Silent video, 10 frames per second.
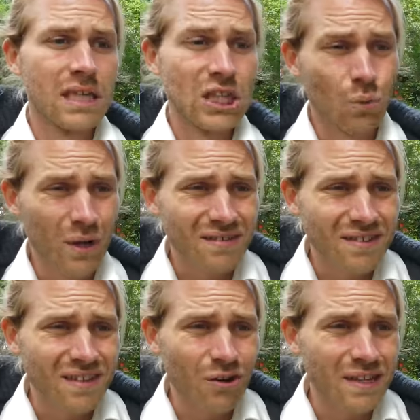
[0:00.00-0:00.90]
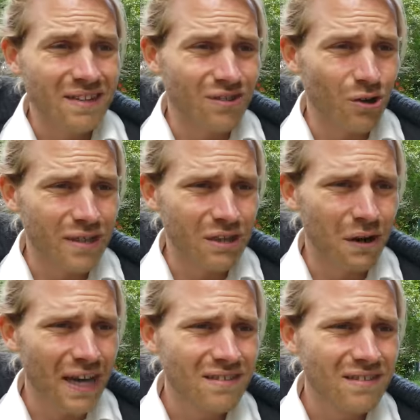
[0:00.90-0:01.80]
You wanna sit down in the dirty
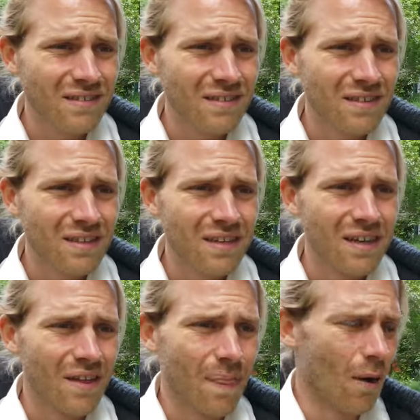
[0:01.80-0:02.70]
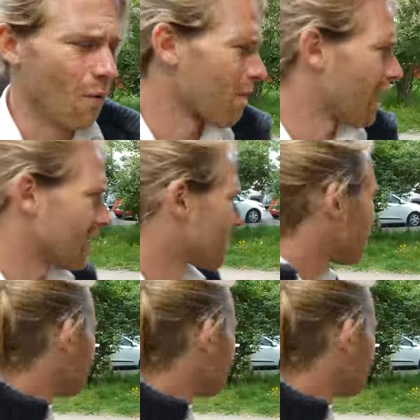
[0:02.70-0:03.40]
grass? No thanks.